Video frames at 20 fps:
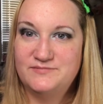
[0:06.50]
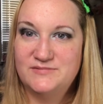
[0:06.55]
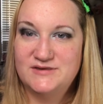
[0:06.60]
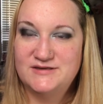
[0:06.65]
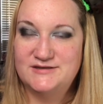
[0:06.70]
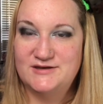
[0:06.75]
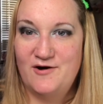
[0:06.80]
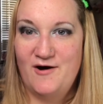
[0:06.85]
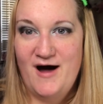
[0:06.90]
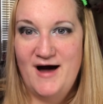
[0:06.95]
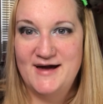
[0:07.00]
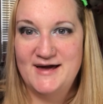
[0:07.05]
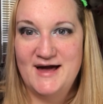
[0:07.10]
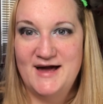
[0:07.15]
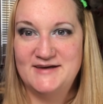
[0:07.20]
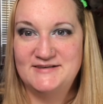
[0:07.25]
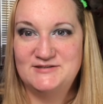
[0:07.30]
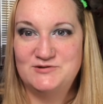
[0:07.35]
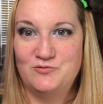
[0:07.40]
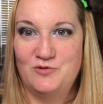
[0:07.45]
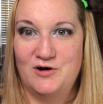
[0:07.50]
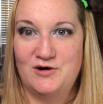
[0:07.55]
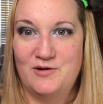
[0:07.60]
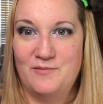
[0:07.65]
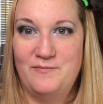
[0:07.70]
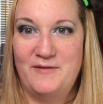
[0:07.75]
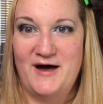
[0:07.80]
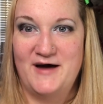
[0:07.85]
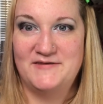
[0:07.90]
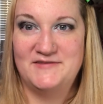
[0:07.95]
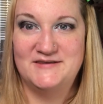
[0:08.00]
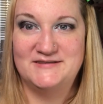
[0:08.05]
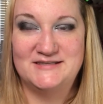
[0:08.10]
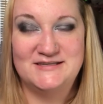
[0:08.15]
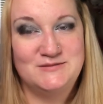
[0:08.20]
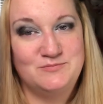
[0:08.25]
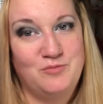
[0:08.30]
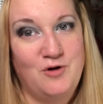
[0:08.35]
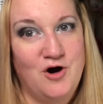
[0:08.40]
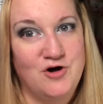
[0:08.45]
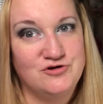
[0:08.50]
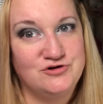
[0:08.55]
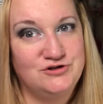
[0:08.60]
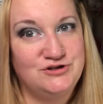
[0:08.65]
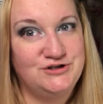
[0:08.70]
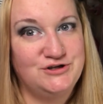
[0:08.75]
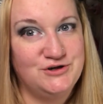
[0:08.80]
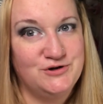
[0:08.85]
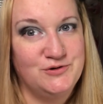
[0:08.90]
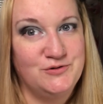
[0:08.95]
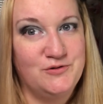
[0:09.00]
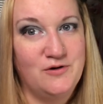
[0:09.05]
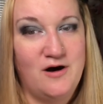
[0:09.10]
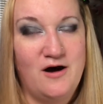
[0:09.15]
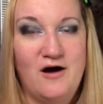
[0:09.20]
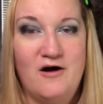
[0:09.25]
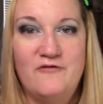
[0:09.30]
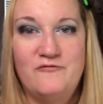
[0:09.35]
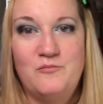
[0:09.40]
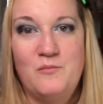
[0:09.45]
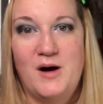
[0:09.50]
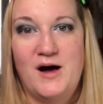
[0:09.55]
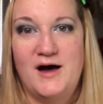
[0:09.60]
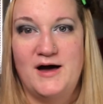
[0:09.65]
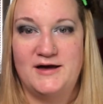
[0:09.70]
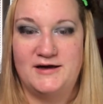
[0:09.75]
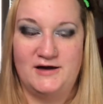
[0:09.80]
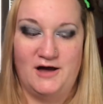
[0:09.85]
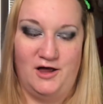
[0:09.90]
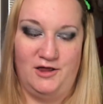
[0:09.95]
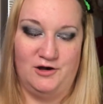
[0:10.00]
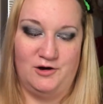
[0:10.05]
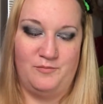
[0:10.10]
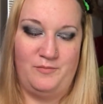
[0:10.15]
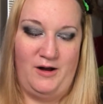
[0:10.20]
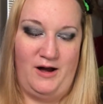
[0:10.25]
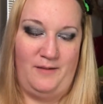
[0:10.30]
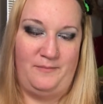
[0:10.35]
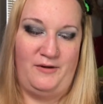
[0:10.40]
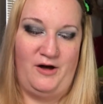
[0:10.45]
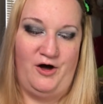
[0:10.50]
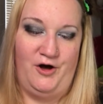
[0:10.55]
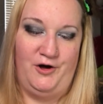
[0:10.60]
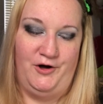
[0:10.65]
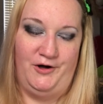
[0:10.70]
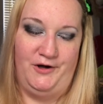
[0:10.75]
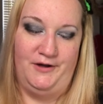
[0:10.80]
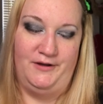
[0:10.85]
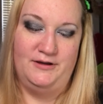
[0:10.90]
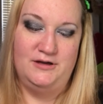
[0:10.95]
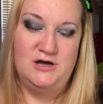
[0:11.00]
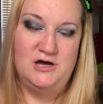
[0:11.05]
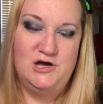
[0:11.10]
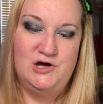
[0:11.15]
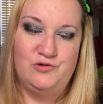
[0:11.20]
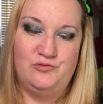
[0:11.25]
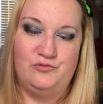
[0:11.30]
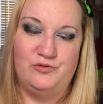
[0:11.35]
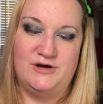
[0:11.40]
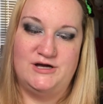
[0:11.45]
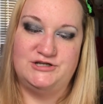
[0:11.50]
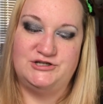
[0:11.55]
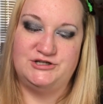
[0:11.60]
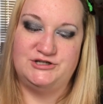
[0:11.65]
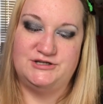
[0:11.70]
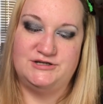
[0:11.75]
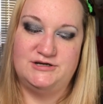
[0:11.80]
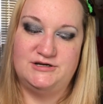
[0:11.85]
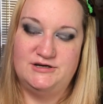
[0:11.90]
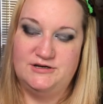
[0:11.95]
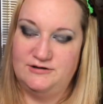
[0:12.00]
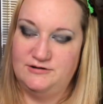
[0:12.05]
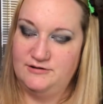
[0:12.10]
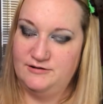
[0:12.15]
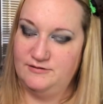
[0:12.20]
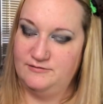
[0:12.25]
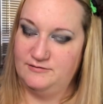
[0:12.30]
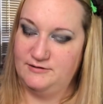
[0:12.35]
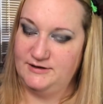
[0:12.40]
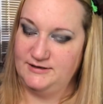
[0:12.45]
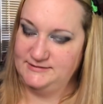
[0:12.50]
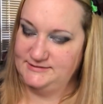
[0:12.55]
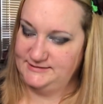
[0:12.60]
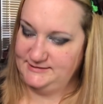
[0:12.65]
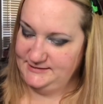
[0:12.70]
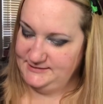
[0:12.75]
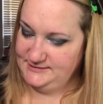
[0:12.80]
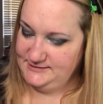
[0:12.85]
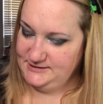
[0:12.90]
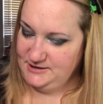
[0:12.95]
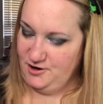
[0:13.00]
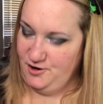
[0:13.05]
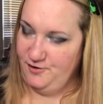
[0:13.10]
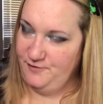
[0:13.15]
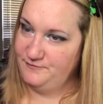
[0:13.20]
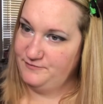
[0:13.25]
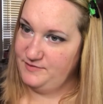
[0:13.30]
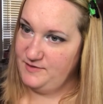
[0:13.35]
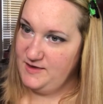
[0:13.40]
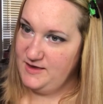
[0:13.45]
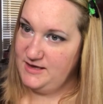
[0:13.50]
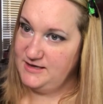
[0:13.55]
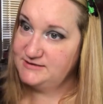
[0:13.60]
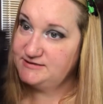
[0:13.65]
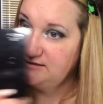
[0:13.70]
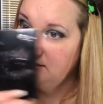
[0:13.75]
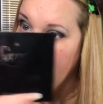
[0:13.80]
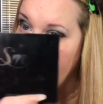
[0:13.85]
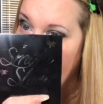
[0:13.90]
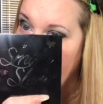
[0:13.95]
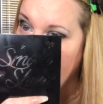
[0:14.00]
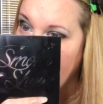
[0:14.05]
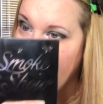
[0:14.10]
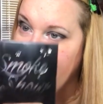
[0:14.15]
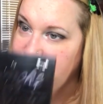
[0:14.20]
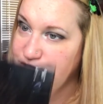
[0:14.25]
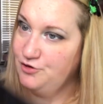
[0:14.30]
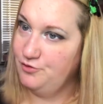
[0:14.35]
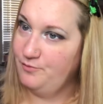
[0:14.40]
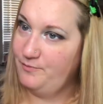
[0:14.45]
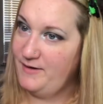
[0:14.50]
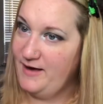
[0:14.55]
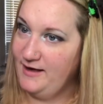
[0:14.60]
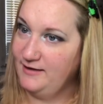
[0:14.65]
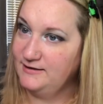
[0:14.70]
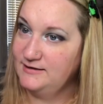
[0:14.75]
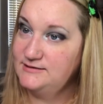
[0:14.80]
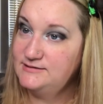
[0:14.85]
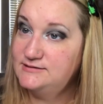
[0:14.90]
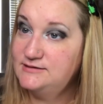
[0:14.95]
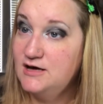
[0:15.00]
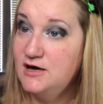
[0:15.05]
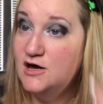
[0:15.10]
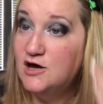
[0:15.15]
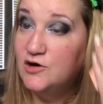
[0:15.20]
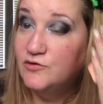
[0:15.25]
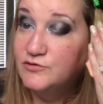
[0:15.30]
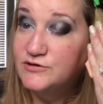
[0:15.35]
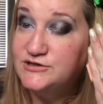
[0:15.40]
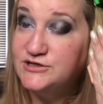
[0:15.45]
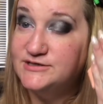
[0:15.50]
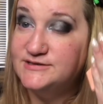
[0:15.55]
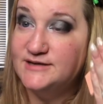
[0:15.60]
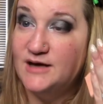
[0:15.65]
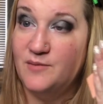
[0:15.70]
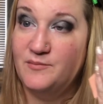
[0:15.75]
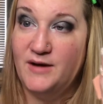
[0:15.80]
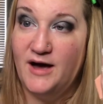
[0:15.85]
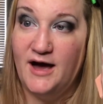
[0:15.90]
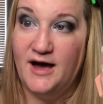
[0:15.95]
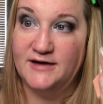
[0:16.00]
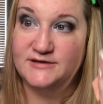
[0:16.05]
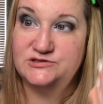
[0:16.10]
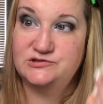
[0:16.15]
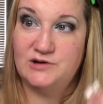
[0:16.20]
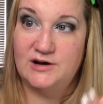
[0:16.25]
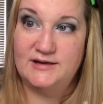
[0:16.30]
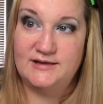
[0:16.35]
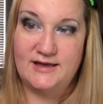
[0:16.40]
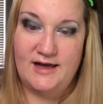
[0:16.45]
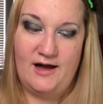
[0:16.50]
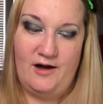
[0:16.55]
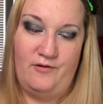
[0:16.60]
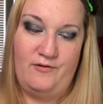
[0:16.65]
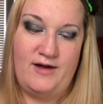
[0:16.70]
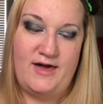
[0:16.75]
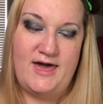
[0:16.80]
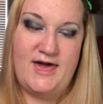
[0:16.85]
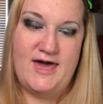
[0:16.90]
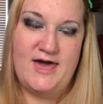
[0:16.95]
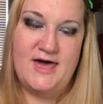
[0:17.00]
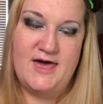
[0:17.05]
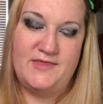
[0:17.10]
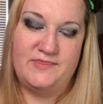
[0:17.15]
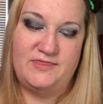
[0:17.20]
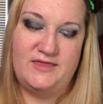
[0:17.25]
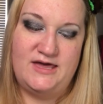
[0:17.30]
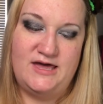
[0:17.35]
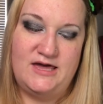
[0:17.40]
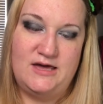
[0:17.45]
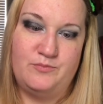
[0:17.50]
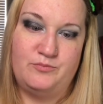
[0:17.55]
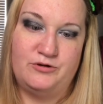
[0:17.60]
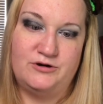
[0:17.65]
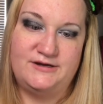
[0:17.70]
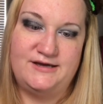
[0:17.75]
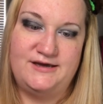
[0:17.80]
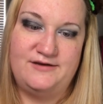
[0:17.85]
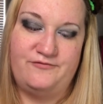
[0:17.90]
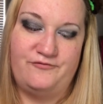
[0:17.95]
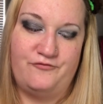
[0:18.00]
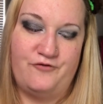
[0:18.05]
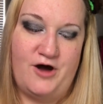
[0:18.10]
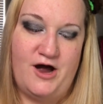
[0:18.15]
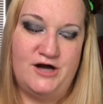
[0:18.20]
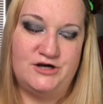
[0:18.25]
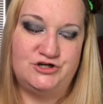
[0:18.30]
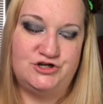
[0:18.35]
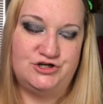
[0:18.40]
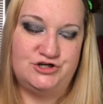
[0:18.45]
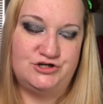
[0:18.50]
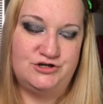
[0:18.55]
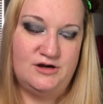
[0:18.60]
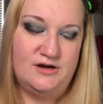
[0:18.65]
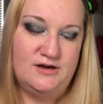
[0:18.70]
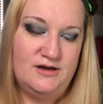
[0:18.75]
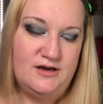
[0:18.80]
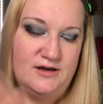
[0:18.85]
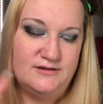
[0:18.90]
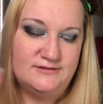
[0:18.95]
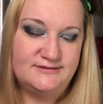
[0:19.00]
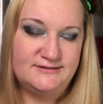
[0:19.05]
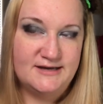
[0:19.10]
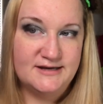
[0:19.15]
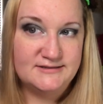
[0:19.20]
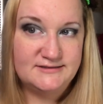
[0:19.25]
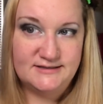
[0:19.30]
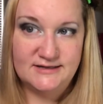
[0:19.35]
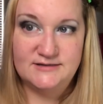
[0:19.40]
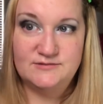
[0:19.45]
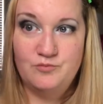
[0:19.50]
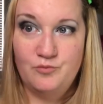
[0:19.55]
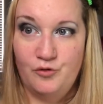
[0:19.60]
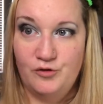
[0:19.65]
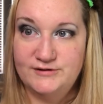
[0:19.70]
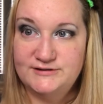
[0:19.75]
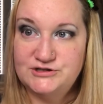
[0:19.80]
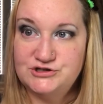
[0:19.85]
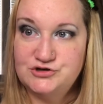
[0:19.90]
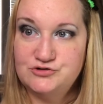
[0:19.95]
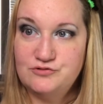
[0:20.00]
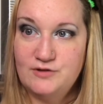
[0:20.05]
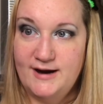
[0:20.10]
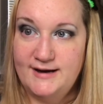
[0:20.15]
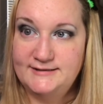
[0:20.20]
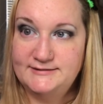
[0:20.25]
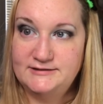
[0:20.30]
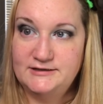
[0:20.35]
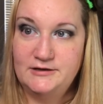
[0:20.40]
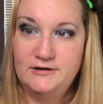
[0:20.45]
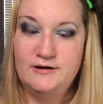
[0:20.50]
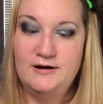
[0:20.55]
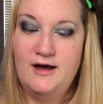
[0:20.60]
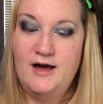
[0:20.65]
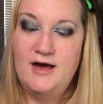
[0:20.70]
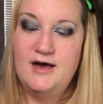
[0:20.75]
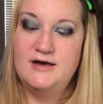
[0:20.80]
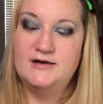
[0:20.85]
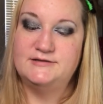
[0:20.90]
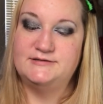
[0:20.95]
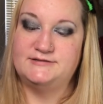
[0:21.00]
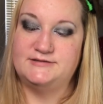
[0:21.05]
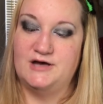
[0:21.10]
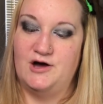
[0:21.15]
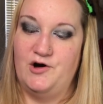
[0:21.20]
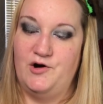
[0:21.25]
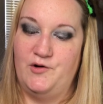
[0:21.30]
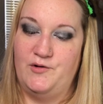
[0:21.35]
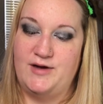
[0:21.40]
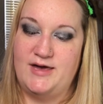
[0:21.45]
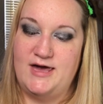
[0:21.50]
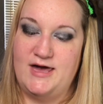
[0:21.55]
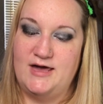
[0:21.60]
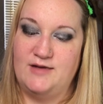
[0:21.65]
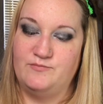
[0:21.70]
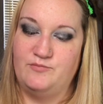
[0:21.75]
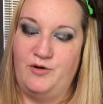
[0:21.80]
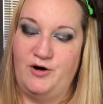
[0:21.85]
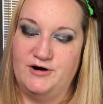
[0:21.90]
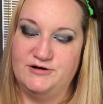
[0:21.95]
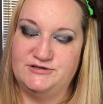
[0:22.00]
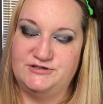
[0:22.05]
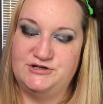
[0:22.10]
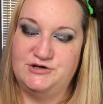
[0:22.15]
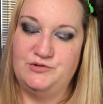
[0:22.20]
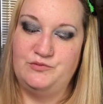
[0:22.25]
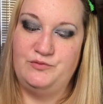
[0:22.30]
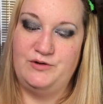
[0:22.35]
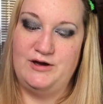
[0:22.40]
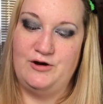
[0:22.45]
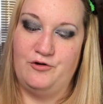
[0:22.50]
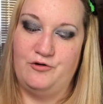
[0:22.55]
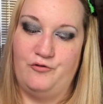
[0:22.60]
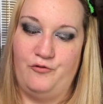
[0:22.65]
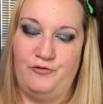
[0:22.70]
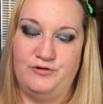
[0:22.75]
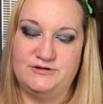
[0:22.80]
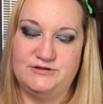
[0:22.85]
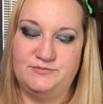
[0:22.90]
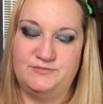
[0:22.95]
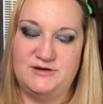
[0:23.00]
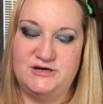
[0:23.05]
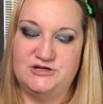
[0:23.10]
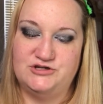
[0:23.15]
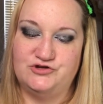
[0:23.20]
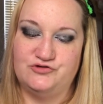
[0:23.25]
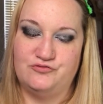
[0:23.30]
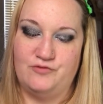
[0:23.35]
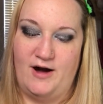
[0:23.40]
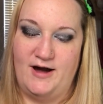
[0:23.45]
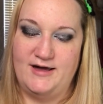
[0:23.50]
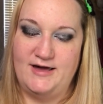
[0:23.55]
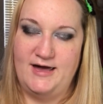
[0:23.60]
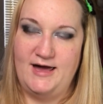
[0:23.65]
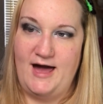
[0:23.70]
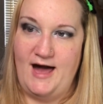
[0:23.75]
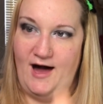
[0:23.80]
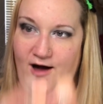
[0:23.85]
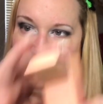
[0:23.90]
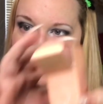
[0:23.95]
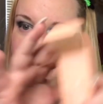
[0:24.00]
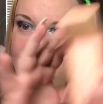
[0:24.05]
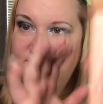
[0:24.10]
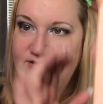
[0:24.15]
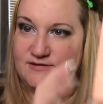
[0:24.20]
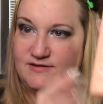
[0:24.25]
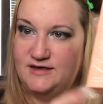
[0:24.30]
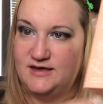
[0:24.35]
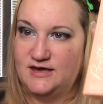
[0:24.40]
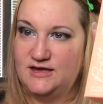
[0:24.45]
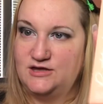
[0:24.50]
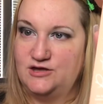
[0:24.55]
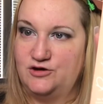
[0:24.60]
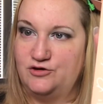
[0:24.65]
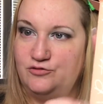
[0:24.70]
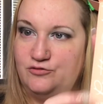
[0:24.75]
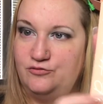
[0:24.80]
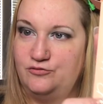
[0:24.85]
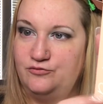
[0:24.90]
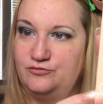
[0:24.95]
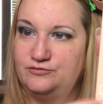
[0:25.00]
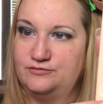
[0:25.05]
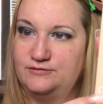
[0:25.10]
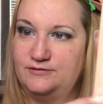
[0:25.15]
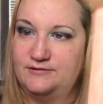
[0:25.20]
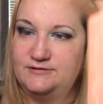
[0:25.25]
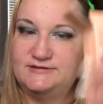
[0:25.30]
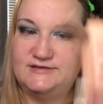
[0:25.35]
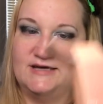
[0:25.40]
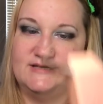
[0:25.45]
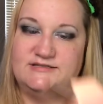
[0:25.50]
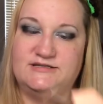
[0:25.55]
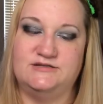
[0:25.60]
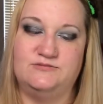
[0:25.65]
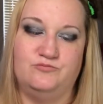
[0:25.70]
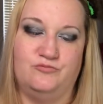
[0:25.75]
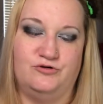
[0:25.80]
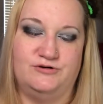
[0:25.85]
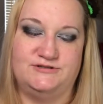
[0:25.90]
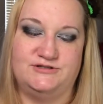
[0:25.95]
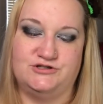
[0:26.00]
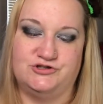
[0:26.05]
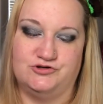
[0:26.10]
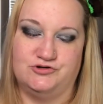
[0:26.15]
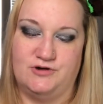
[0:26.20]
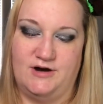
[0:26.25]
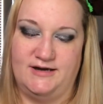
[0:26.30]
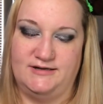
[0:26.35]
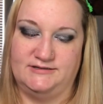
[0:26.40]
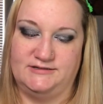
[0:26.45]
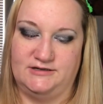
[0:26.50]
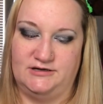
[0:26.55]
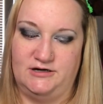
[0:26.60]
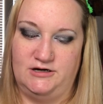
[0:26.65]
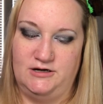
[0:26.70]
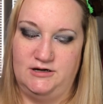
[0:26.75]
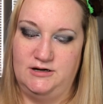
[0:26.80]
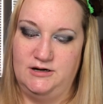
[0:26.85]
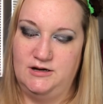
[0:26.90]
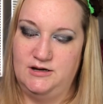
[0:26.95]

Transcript: So hi guys, welcome back. This is part 2 of my Colourpop haul, which consists of the Smoke Show palette, which is on my eyes right now, and the Pretty Fresh Tinted Moisturizer. So in part 2 we are going to be trying out the new Tinted Moisturizer.